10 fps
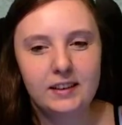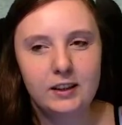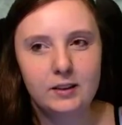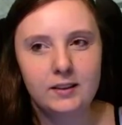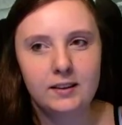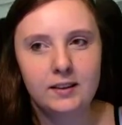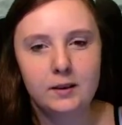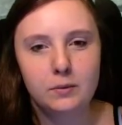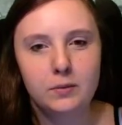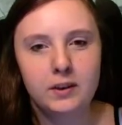and
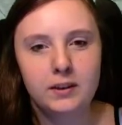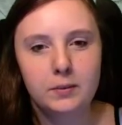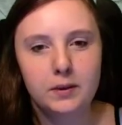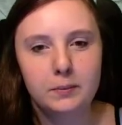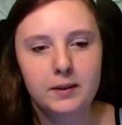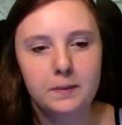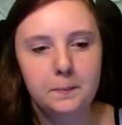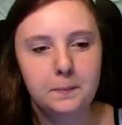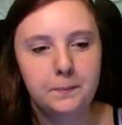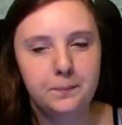bring the puppy.
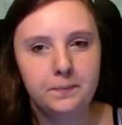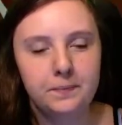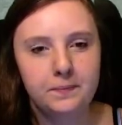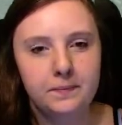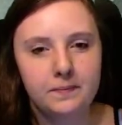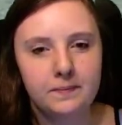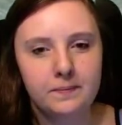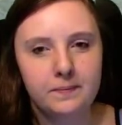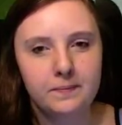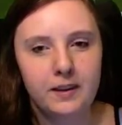
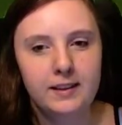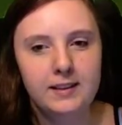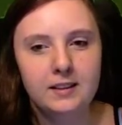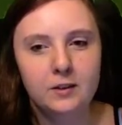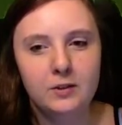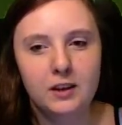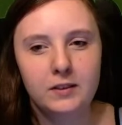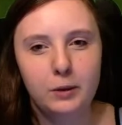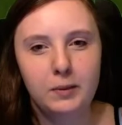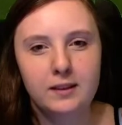At least I don't have
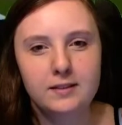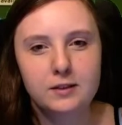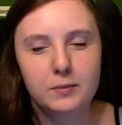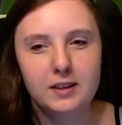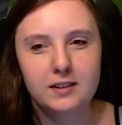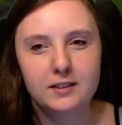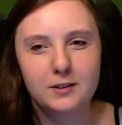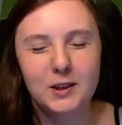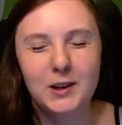any bills to pay, so